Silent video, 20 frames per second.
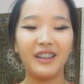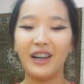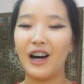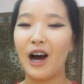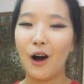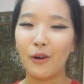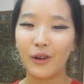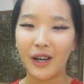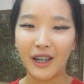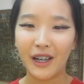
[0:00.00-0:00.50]

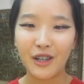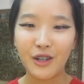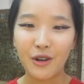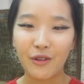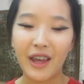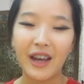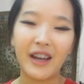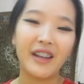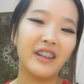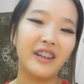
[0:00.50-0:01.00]
I'll get into
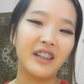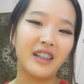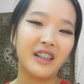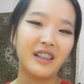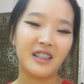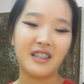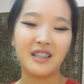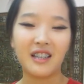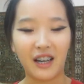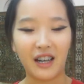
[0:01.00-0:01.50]
that in the
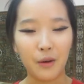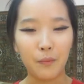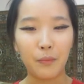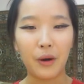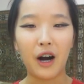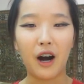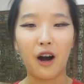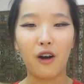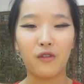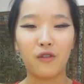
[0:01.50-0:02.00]
second
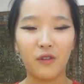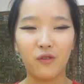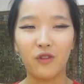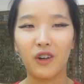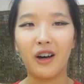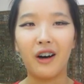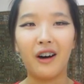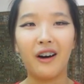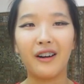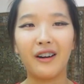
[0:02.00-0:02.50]
part of the
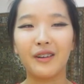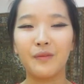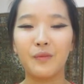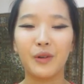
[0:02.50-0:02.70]
vlog,